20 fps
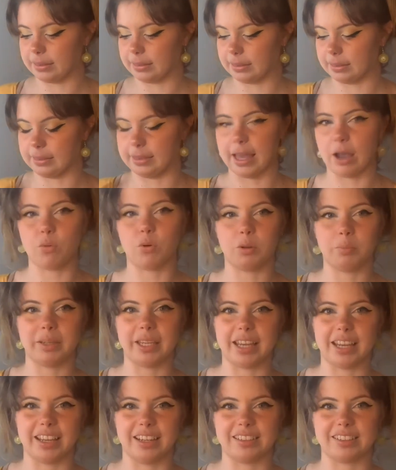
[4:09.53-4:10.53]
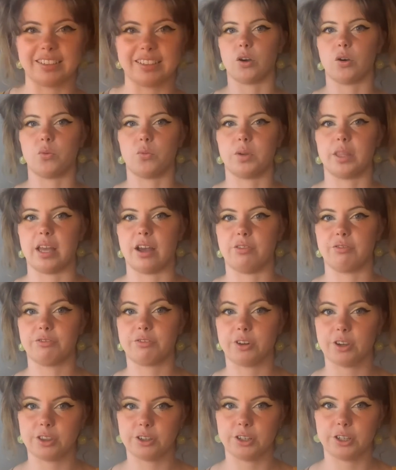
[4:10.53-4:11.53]
that will be it. So without
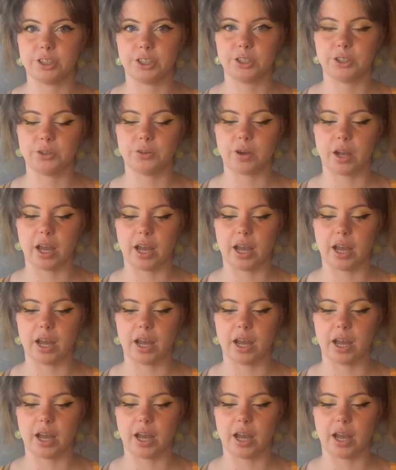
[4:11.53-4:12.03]
further ado,